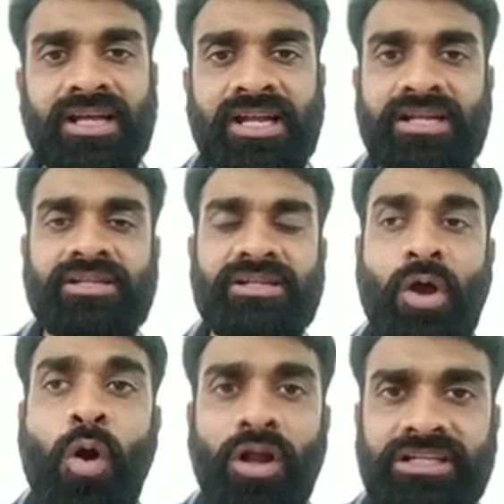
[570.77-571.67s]
and
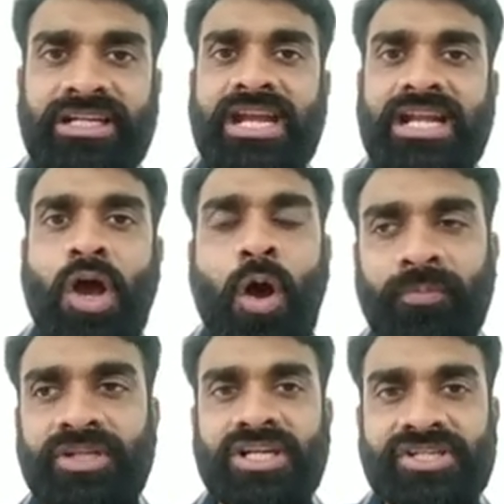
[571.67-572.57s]
all the data of
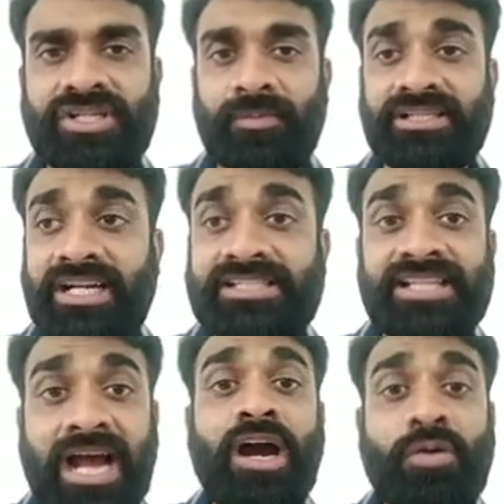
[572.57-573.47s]
the customer, that is
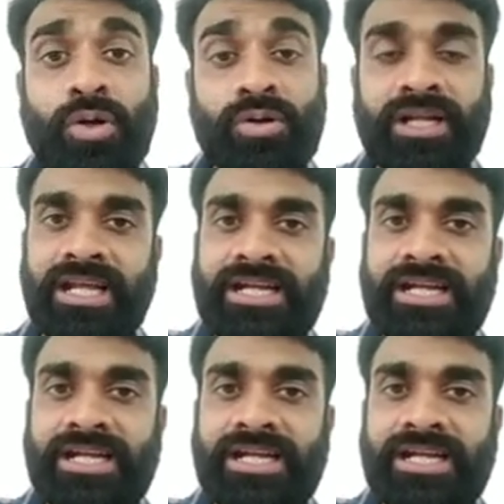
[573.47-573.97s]
the account holder,